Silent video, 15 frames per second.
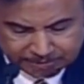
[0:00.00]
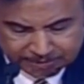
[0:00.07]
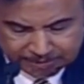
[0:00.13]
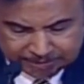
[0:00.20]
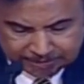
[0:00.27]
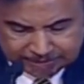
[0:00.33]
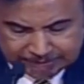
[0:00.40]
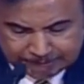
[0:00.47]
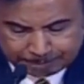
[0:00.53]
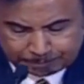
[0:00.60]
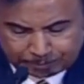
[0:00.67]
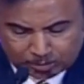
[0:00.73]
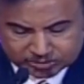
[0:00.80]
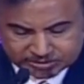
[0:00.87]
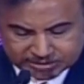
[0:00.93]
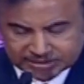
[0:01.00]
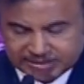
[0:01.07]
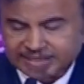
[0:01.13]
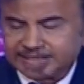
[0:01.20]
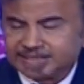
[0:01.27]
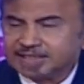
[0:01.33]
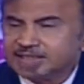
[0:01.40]
Importantly,
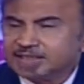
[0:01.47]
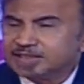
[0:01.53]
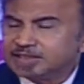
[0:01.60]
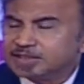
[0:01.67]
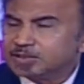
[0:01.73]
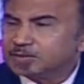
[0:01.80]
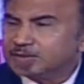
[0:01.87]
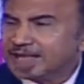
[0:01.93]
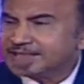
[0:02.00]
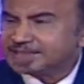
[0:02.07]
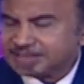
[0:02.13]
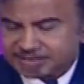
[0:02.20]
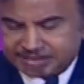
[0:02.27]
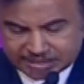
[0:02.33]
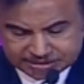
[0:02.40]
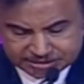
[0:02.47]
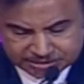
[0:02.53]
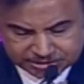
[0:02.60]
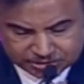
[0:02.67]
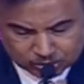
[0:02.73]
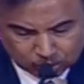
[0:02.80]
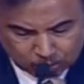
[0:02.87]
the United Nations
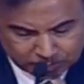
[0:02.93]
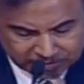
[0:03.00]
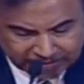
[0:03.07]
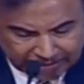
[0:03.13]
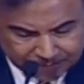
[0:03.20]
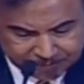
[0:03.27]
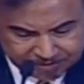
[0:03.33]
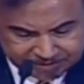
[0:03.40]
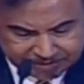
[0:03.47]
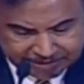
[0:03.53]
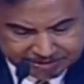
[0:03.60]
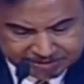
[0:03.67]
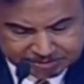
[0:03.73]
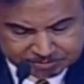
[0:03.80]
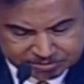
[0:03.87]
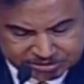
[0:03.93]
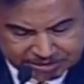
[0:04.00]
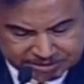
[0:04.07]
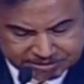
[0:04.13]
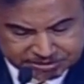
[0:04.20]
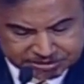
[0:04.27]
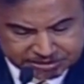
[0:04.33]
Global Counterterrorism
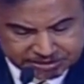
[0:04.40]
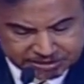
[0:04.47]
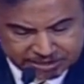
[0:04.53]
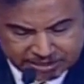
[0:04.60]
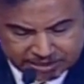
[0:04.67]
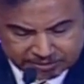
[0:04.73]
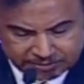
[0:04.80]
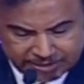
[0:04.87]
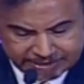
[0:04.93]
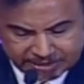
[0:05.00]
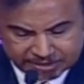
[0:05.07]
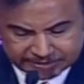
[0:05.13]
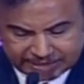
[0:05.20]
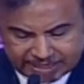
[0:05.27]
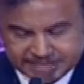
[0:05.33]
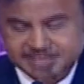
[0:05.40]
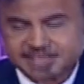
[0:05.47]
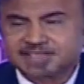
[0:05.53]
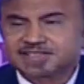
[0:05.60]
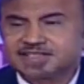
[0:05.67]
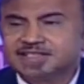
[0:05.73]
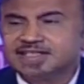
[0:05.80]
Strategy recognizes the
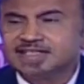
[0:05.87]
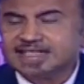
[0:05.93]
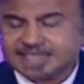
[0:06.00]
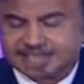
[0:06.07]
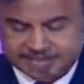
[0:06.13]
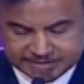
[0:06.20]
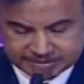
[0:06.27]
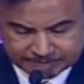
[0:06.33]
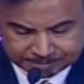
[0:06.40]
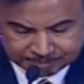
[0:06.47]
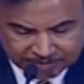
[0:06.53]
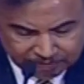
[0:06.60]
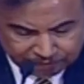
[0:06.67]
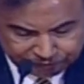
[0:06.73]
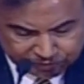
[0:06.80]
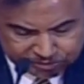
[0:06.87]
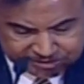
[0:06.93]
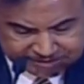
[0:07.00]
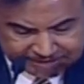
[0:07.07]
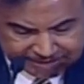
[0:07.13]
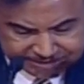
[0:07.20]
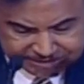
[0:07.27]
need for
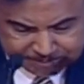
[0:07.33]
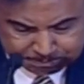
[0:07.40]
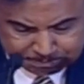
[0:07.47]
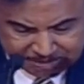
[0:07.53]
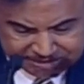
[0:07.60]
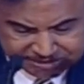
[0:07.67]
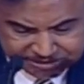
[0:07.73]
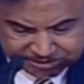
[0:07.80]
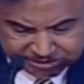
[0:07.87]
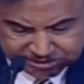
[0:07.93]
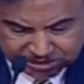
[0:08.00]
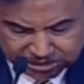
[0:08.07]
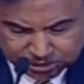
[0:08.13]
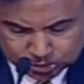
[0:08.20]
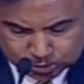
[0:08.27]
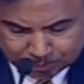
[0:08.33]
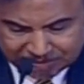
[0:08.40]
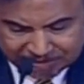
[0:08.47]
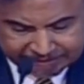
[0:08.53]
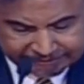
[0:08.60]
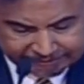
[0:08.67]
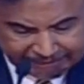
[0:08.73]
such measures to be
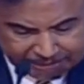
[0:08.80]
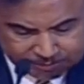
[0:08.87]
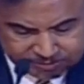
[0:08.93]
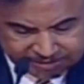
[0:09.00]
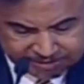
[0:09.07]
grounded in